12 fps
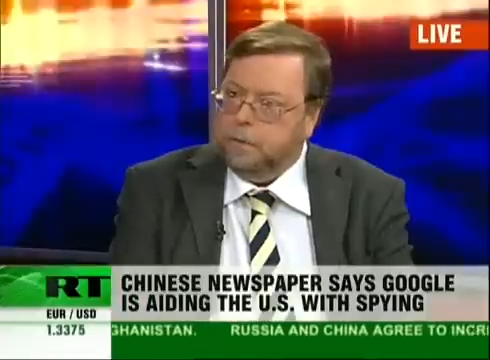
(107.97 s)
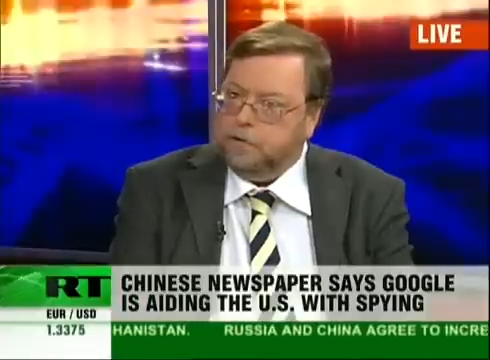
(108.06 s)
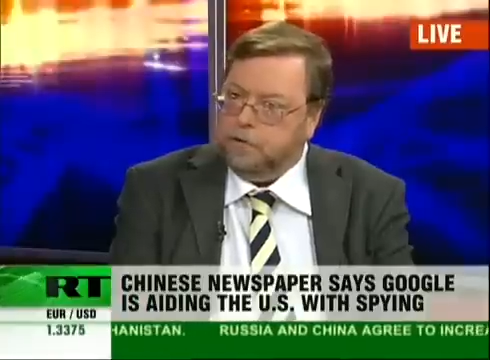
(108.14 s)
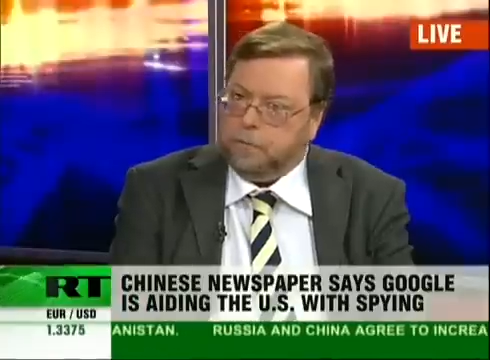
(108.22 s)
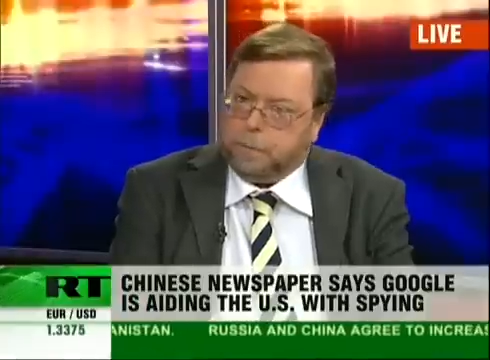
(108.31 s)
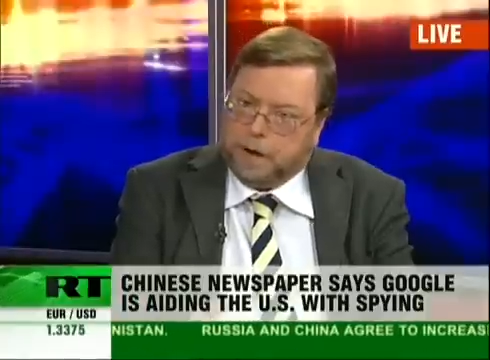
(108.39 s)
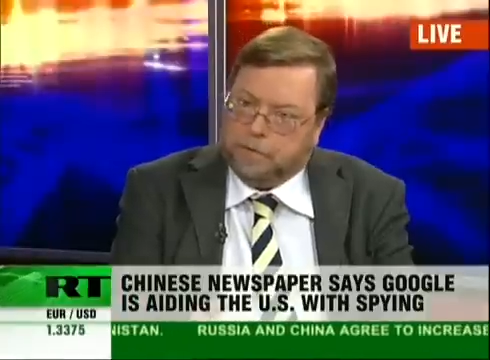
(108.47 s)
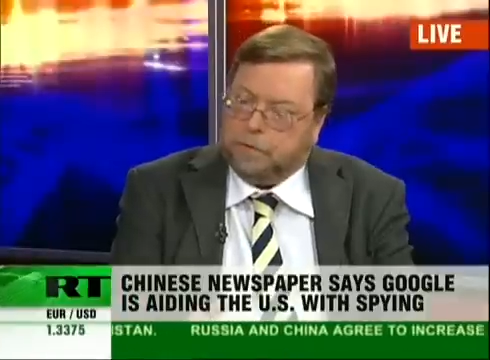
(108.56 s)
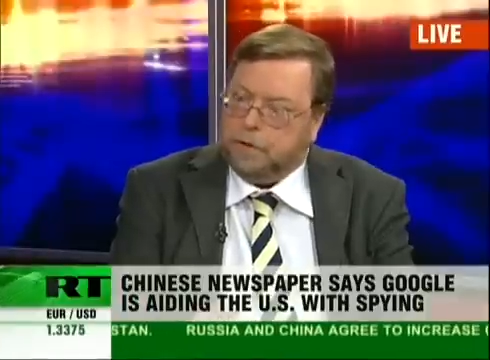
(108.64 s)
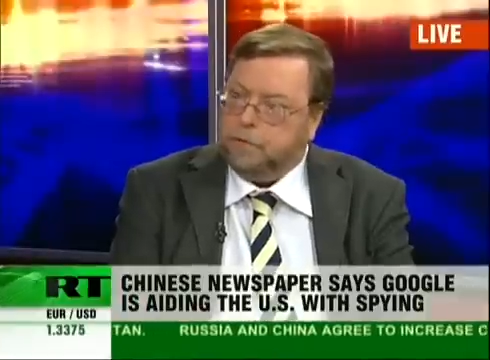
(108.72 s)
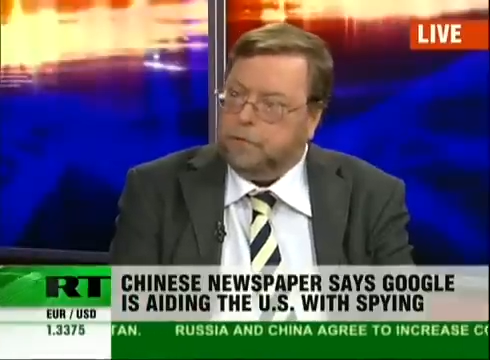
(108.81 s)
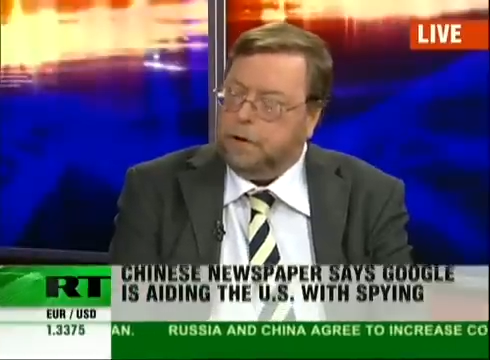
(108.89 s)
which is
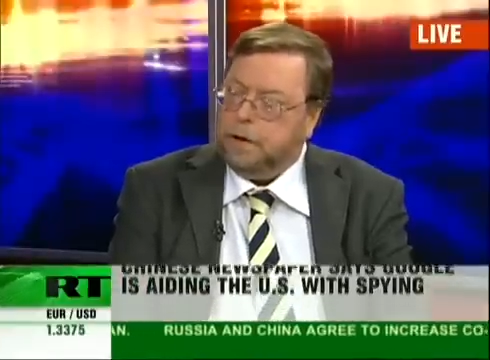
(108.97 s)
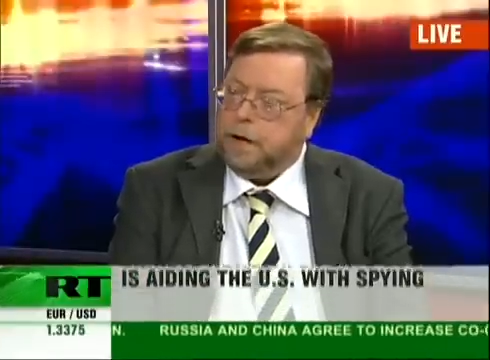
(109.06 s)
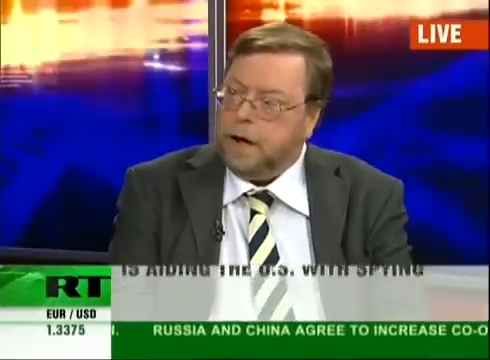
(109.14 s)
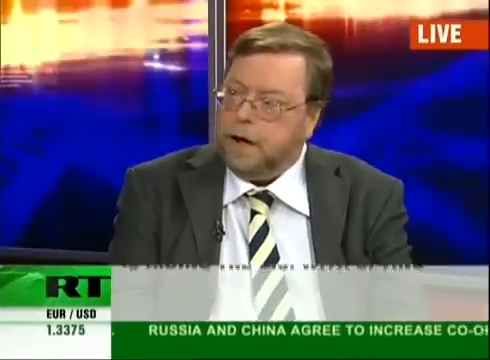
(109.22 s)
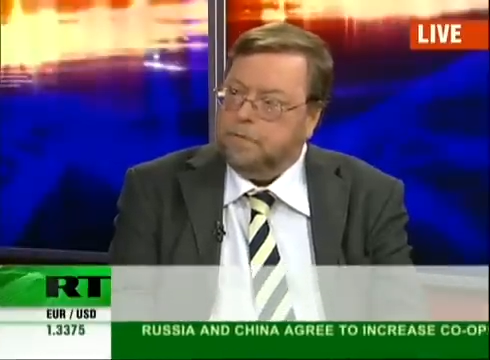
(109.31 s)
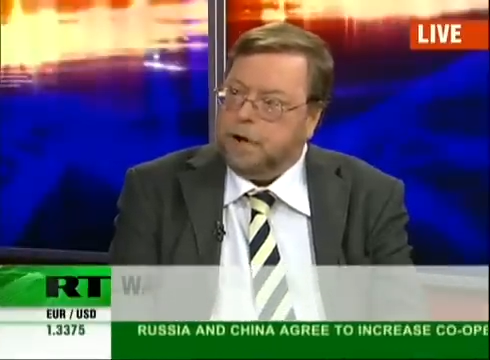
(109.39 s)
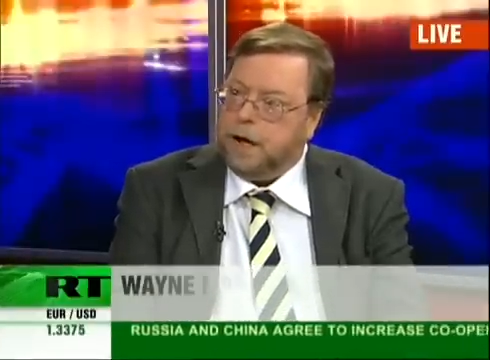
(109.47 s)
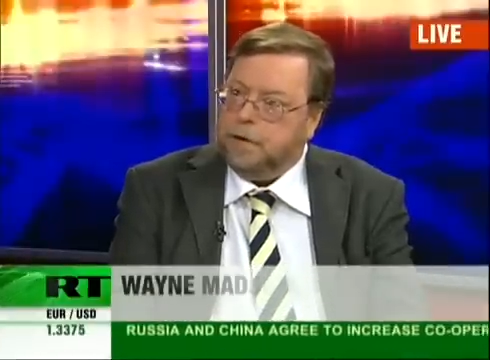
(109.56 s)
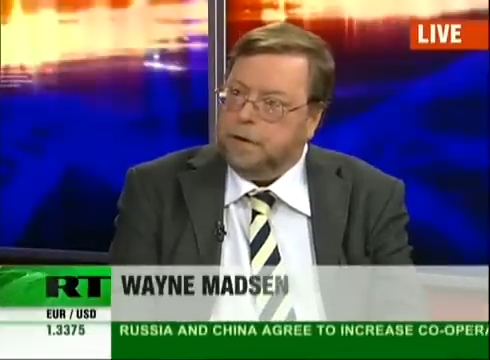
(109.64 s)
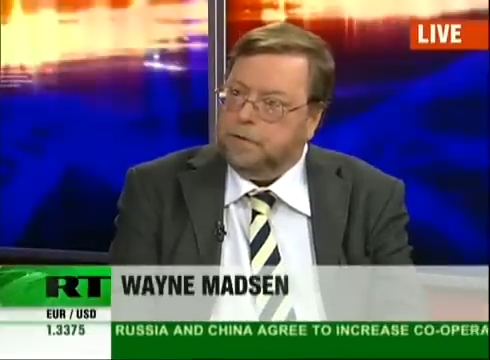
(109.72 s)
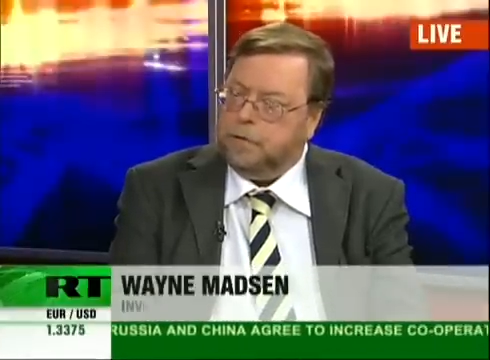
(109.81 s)
based in the Silicon Valley.